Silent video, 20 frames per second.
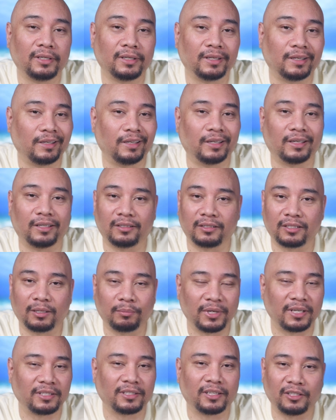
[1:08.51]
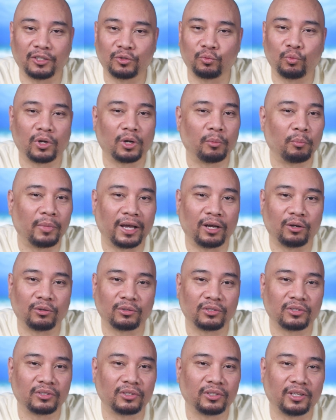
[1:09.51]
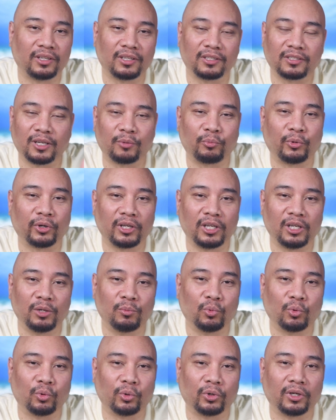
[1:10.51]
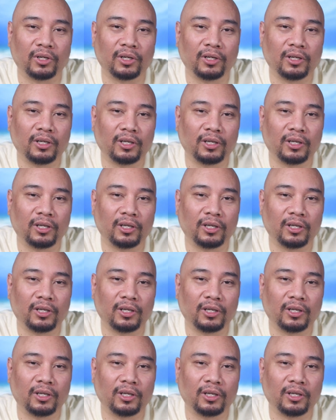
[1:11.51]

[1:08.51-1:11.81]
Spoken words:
again, sometimes I just want a mouse and a separate keyboard,